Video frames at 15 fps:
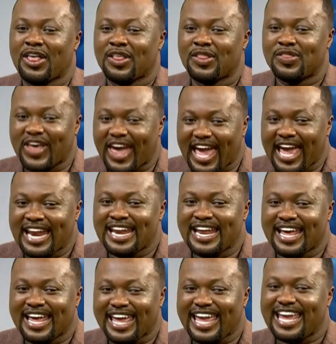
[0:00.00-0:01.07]
Then
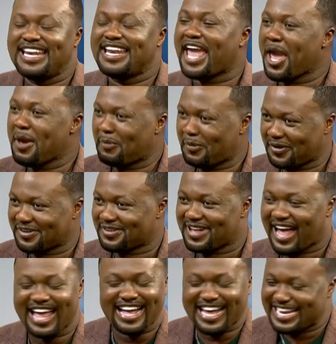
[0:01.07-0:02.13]
in April,
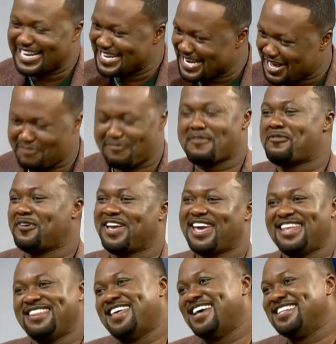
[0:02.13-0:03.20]
I can never
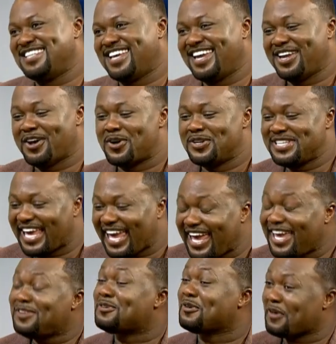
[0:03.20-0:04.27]
forget that day. On the
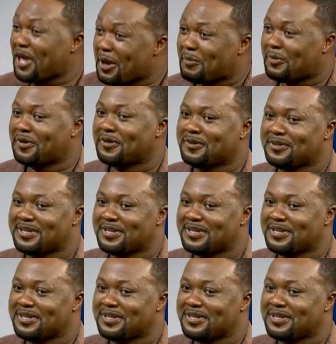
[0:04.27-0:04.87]
8th of April,